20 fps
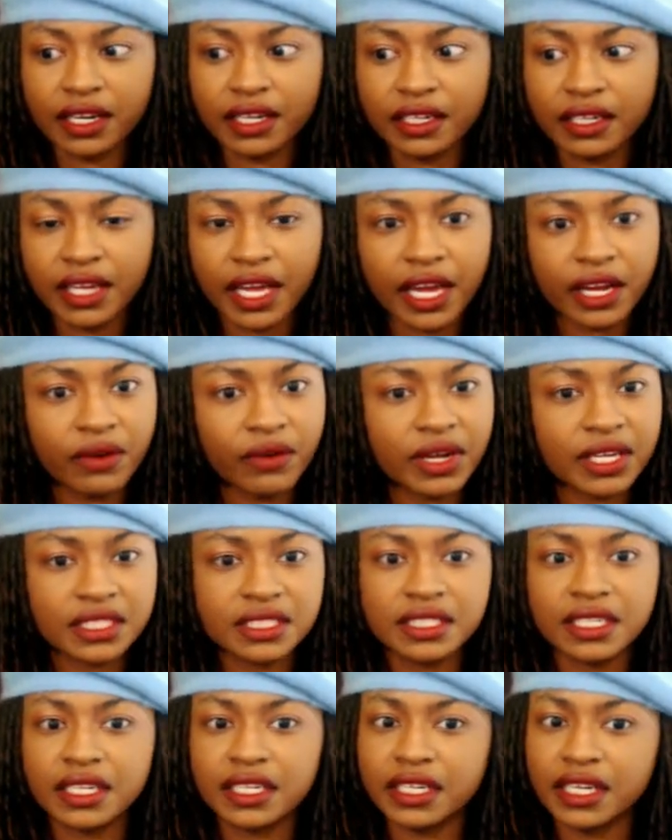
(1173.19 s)
Kakarot's
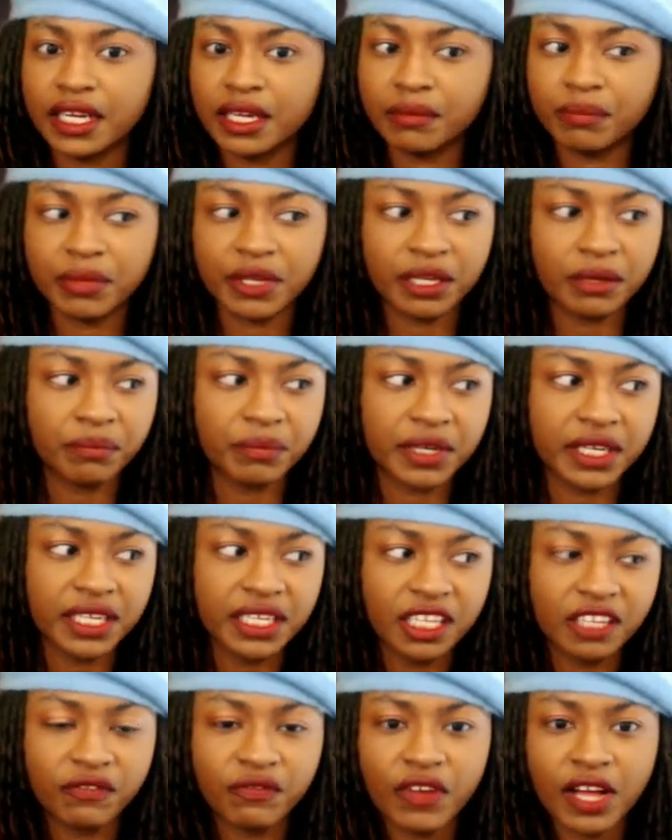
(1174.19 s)
still a deadbeat, but
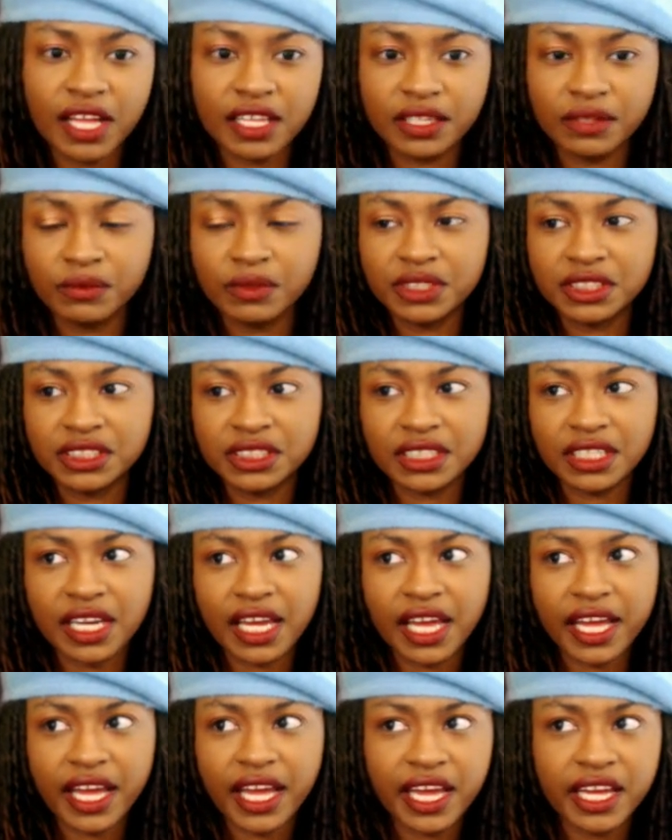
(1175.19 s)
his father was just
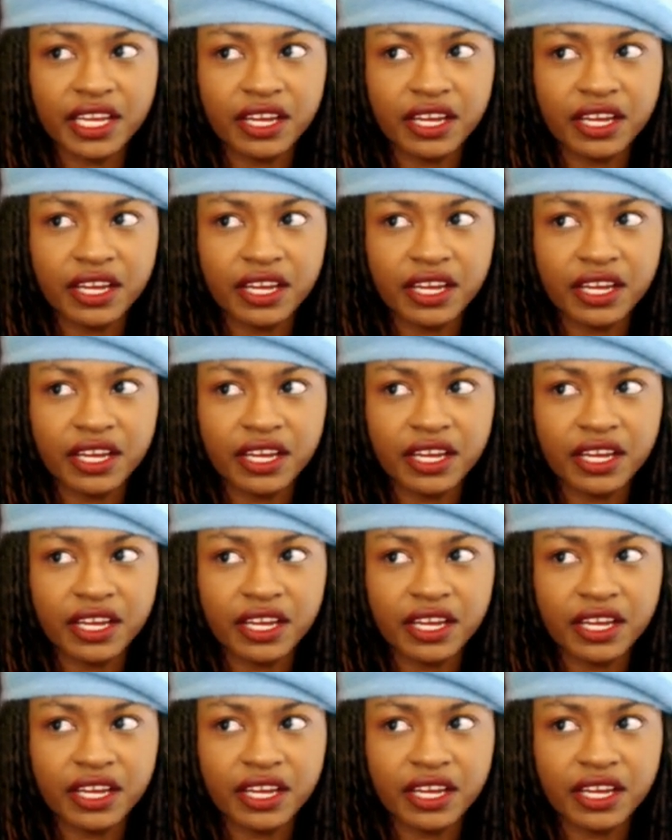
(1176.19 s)
like, hey,